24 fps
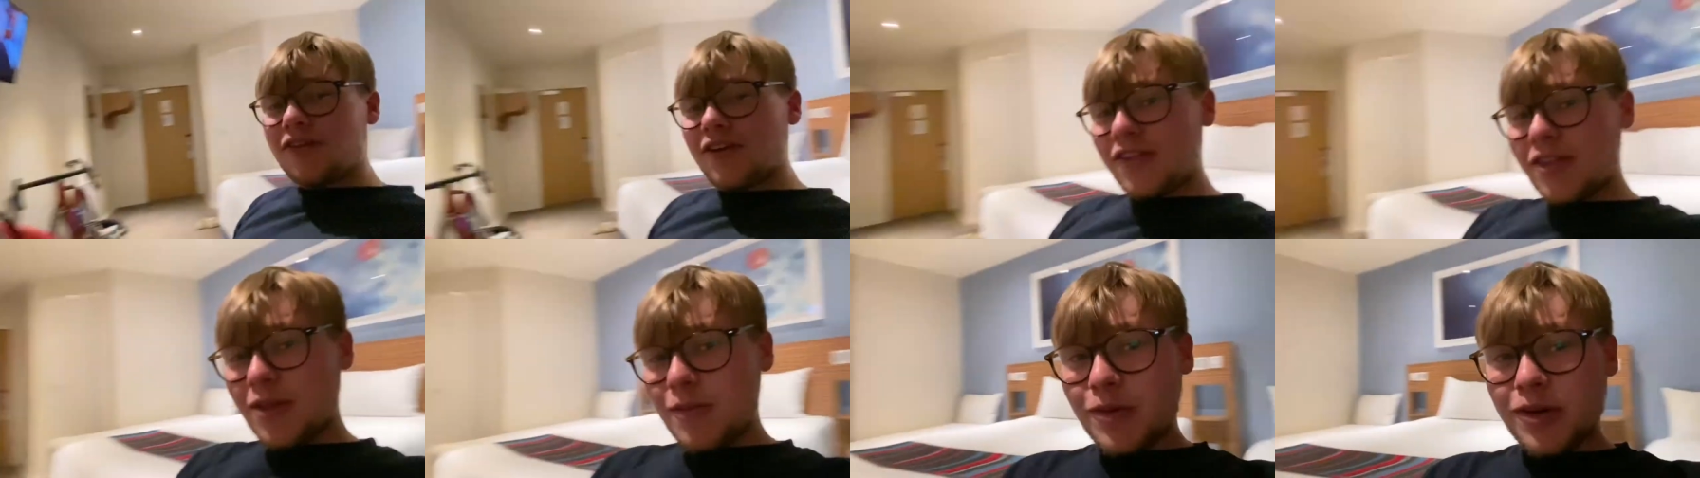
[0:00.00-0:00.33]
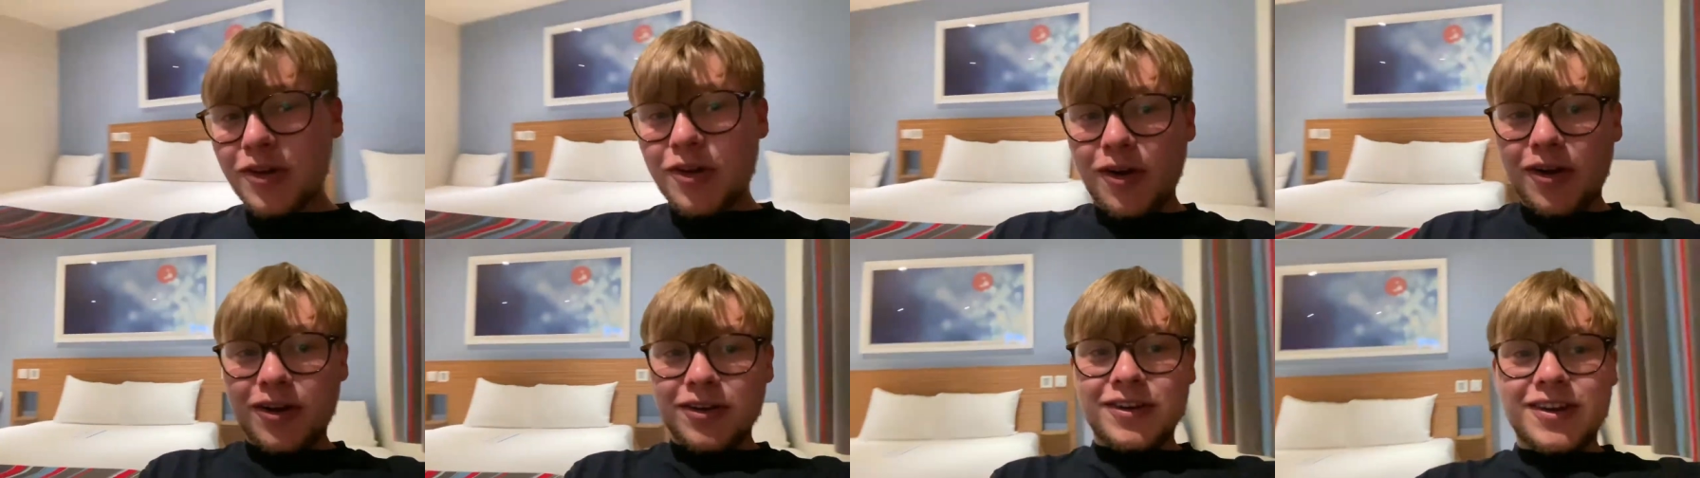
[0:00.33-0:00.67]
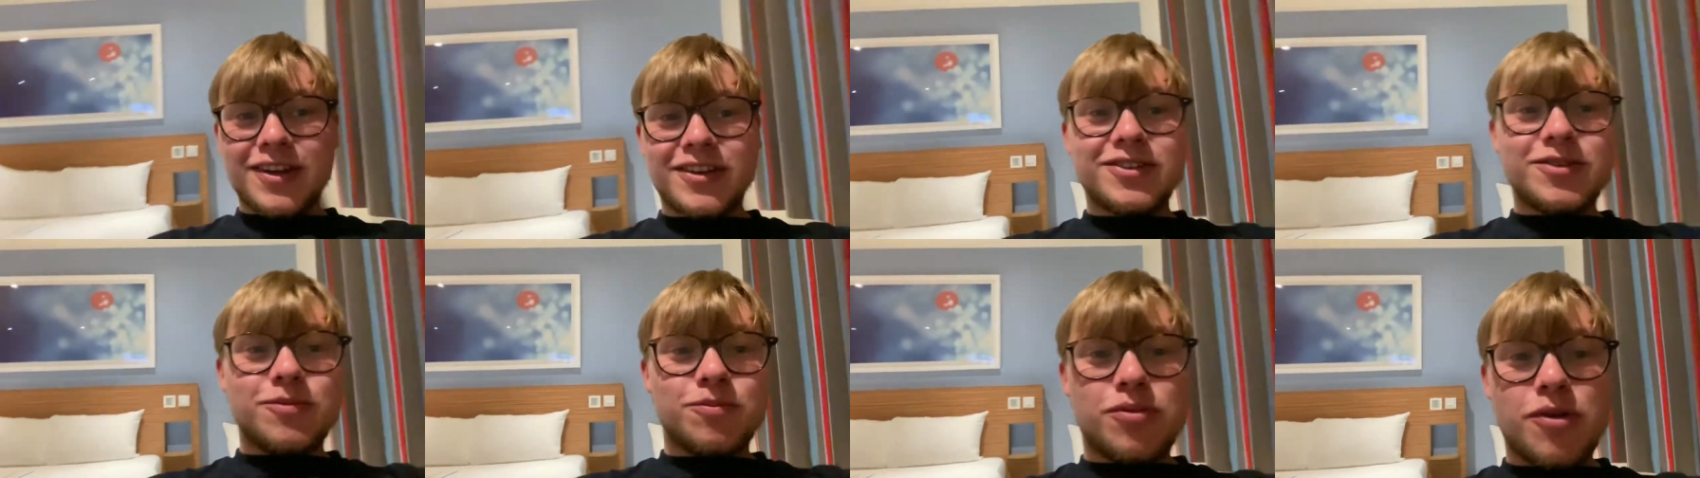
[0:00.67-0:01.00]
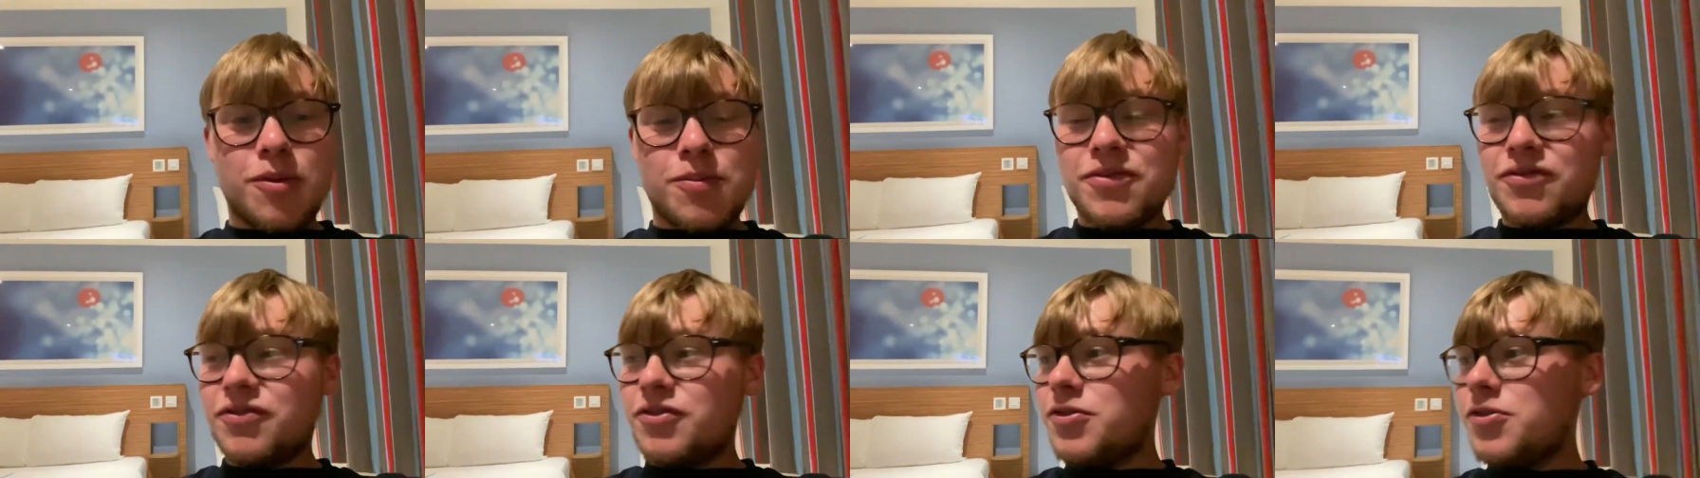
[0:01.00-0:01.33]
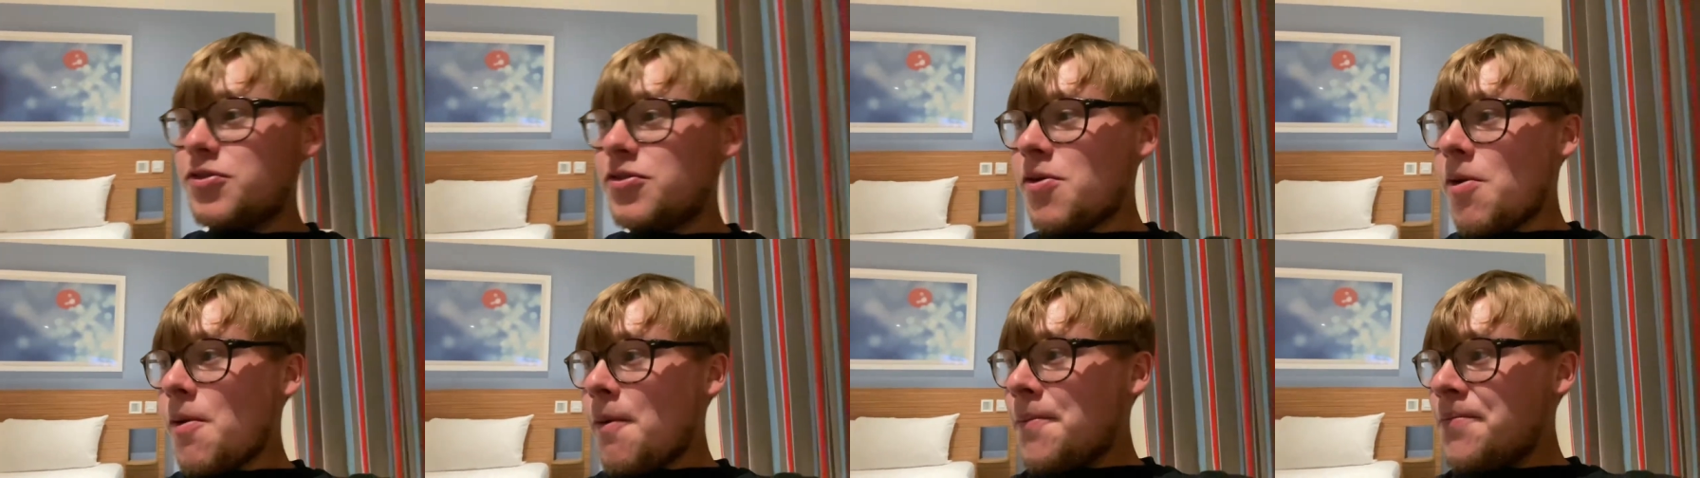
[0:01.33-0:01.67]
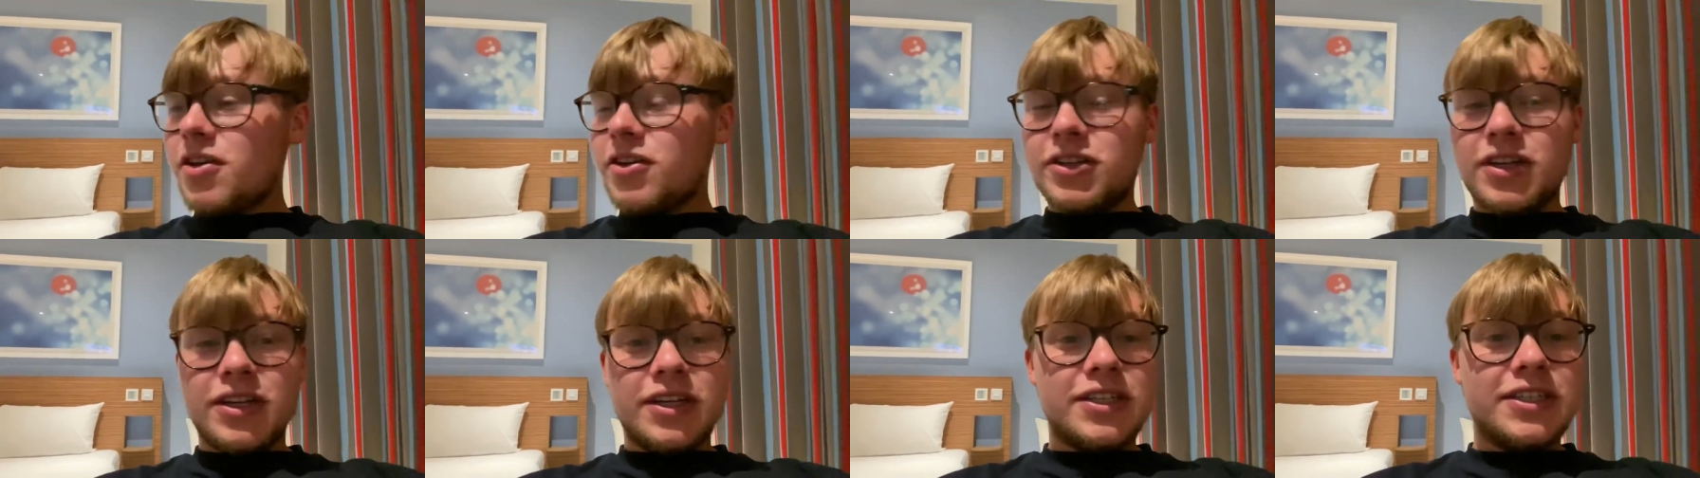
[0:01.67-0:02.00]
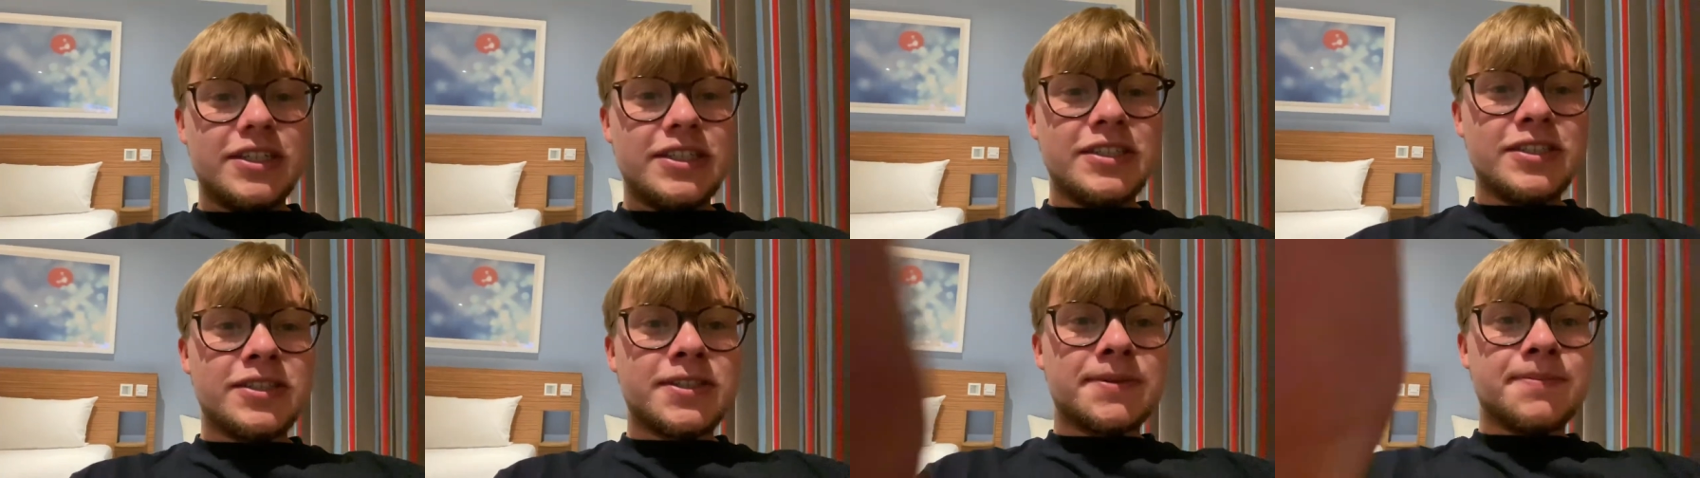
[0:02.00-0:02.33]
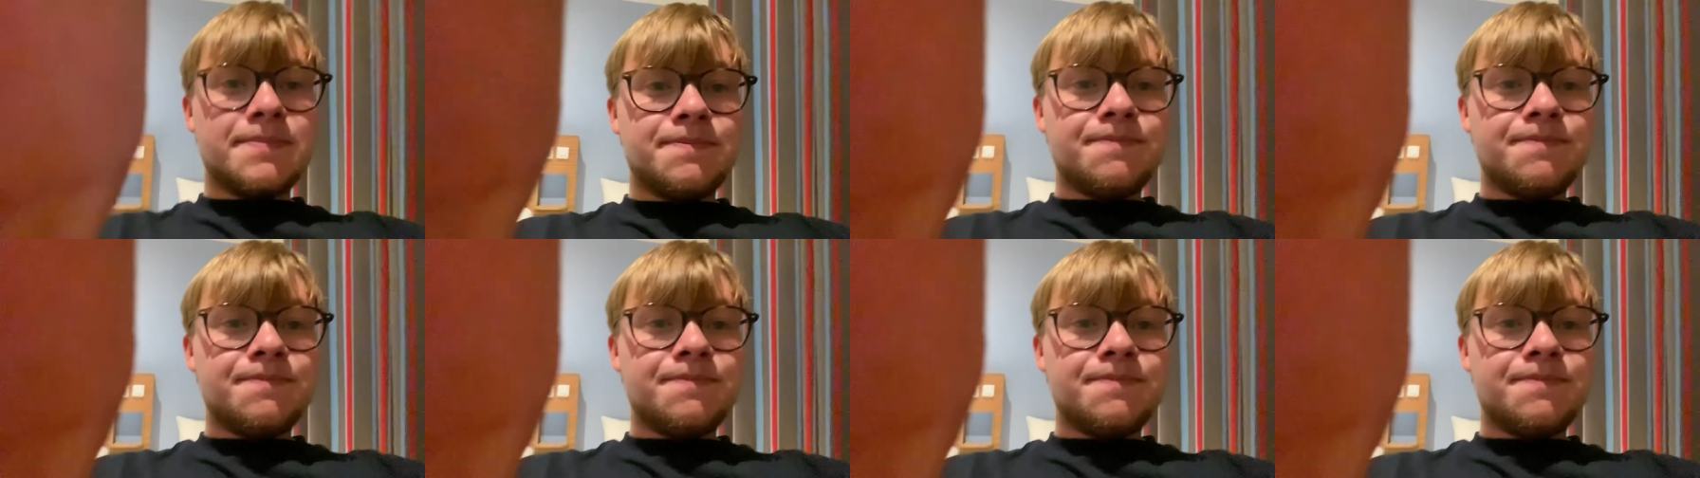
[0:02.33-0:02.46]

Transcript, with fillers: and then we'll go out and get some proper food. It is